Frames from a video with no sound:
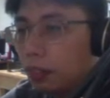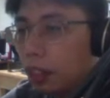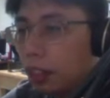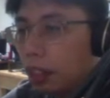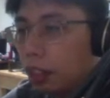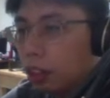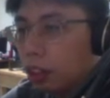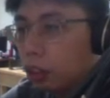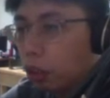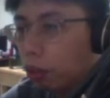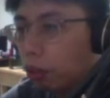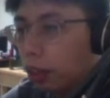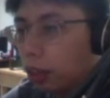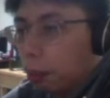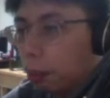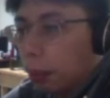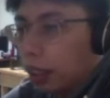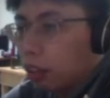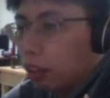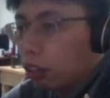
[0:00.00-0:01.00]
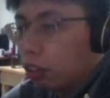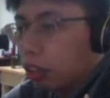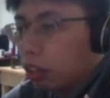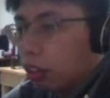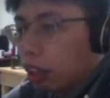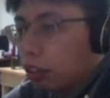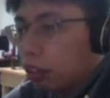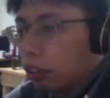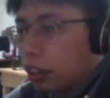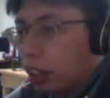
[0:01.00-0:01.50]
So what method you are
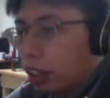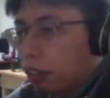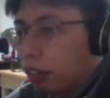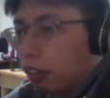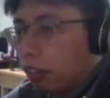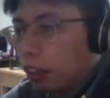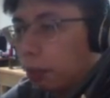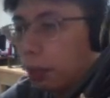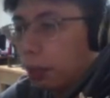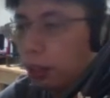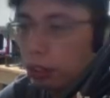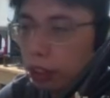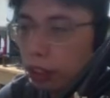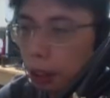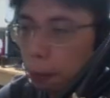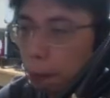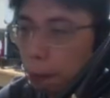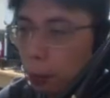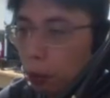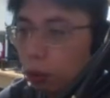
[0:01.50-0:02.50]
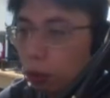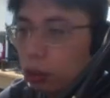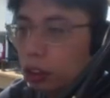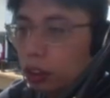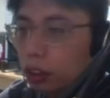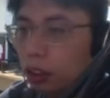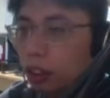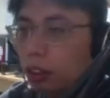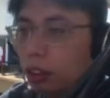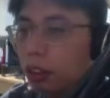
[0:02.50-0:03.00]
using, we will be using post.
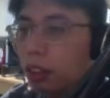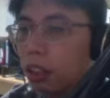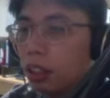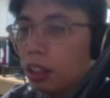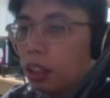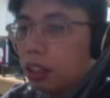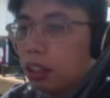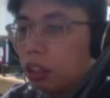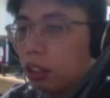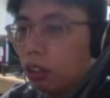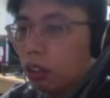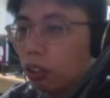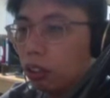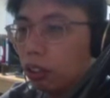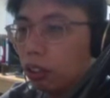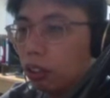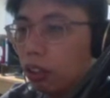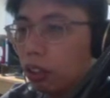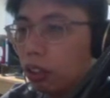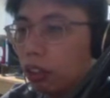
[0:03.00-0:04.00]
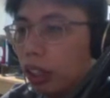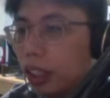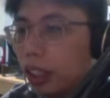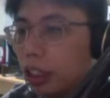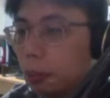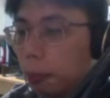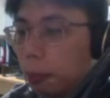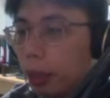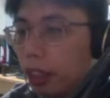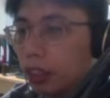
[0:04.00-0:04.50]
So on
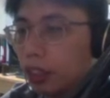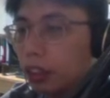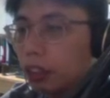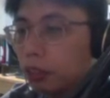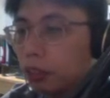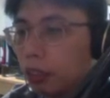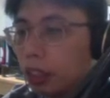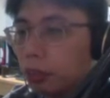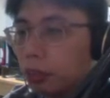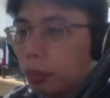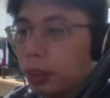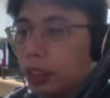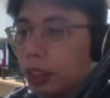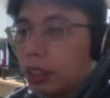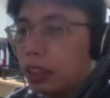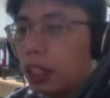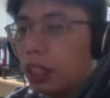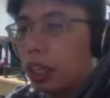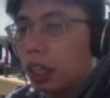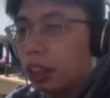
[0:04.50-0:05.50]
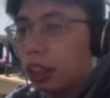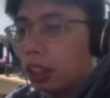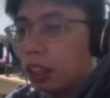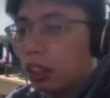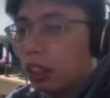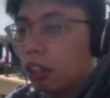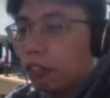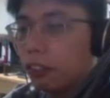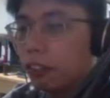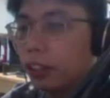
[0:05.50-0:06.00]
response, this means the return
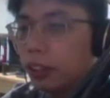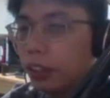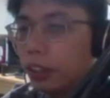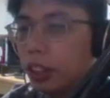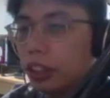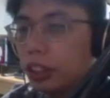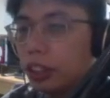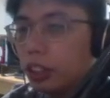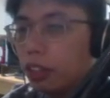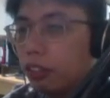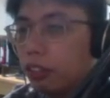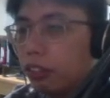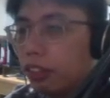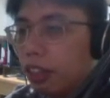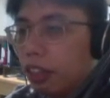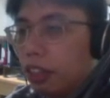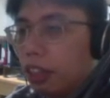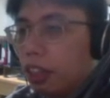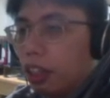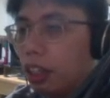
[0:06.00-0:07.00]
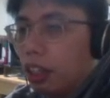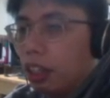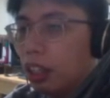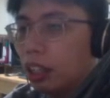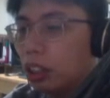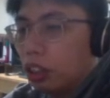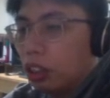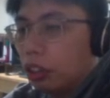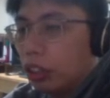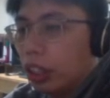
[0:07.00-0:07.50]
of your server.
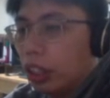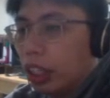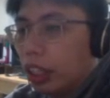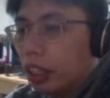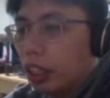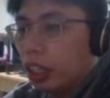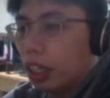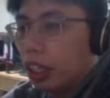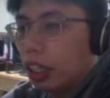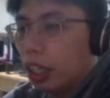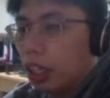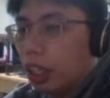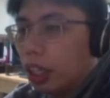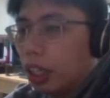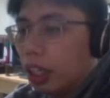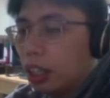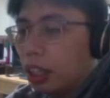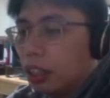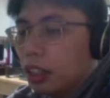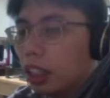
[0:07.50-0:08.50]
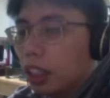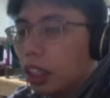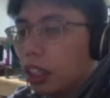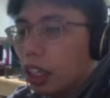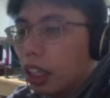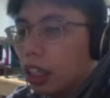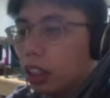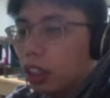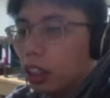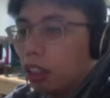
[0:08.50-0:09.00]
So you get the
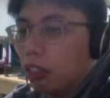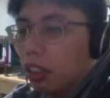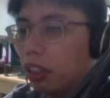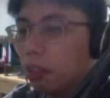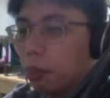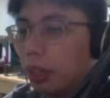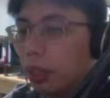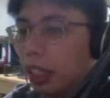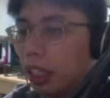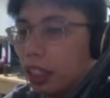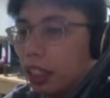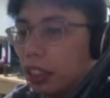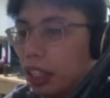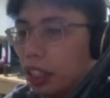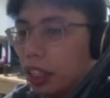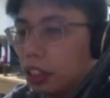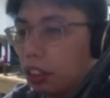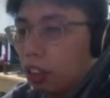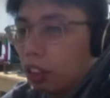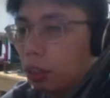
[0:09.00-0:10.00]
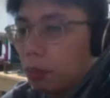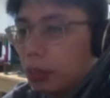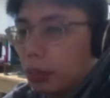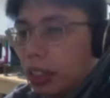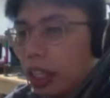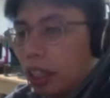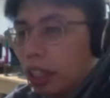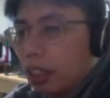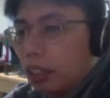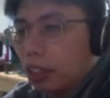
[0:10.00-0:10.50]
return will be in JSON
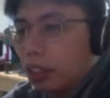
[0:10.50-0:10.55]
object.